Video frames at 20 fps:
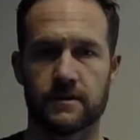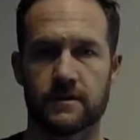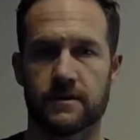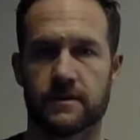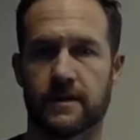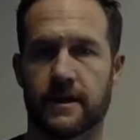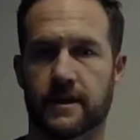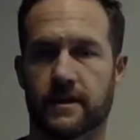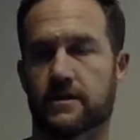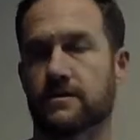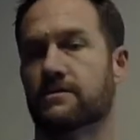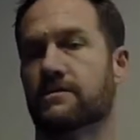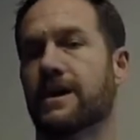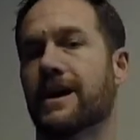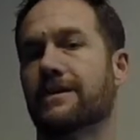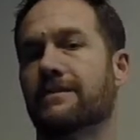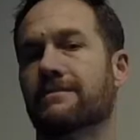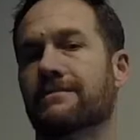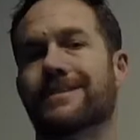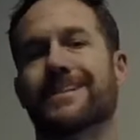They
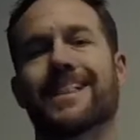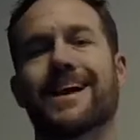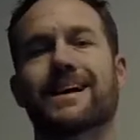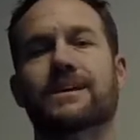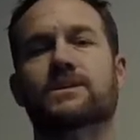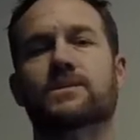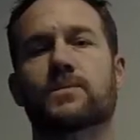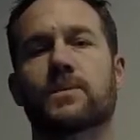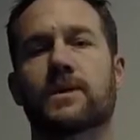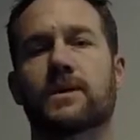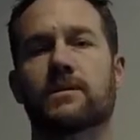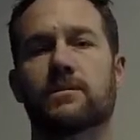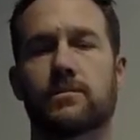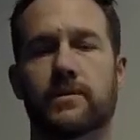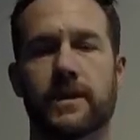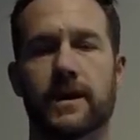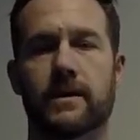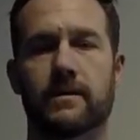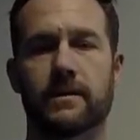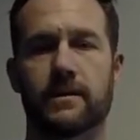contract and relax well
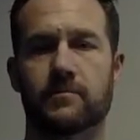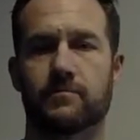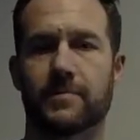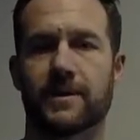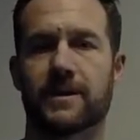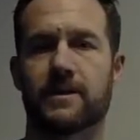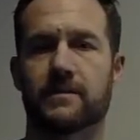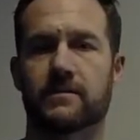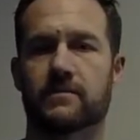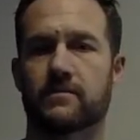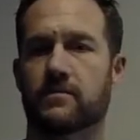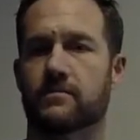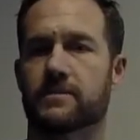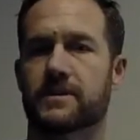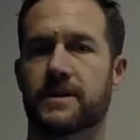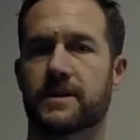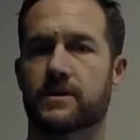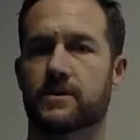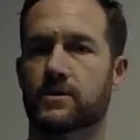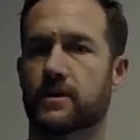without impedance from,
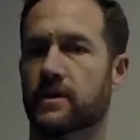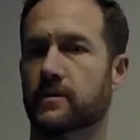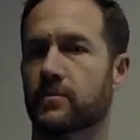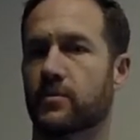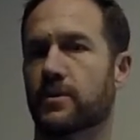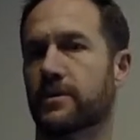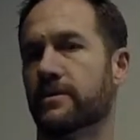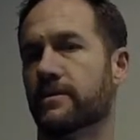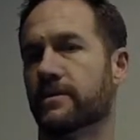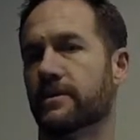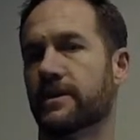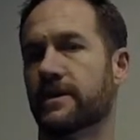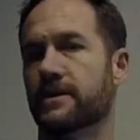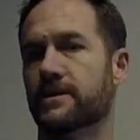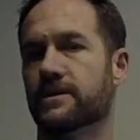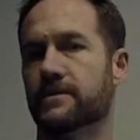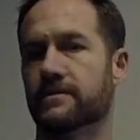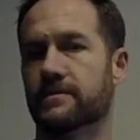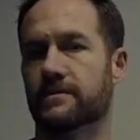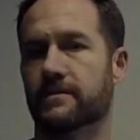say, trigger point or
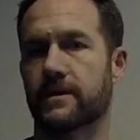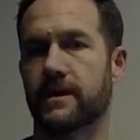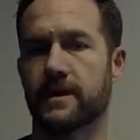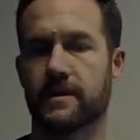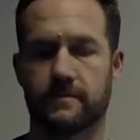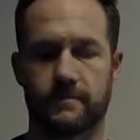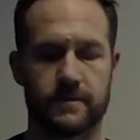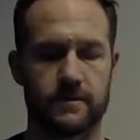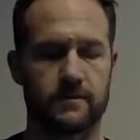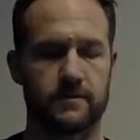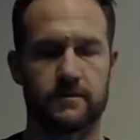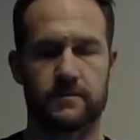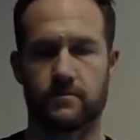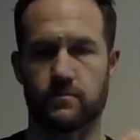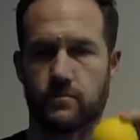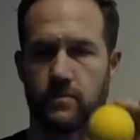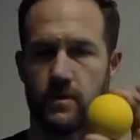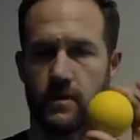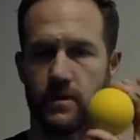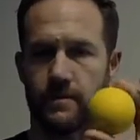adhesions, okay? And this is
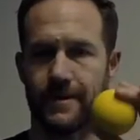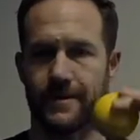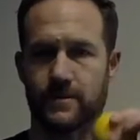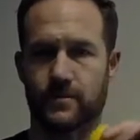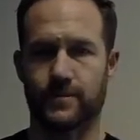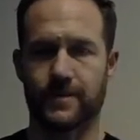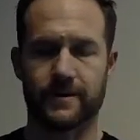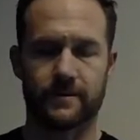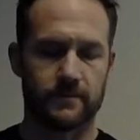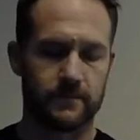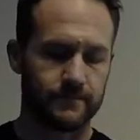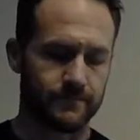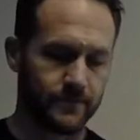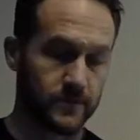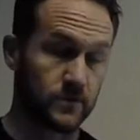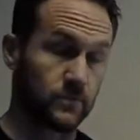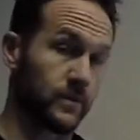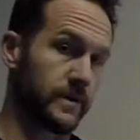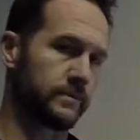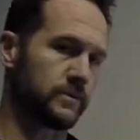one of the best ways.
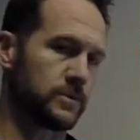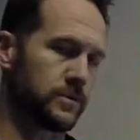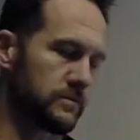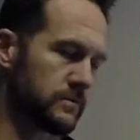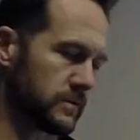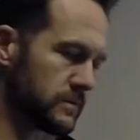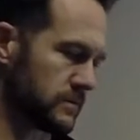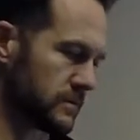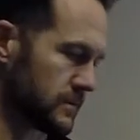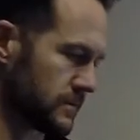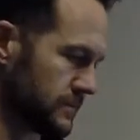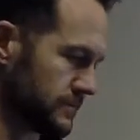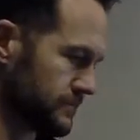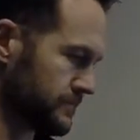That's why I'm showing it to you.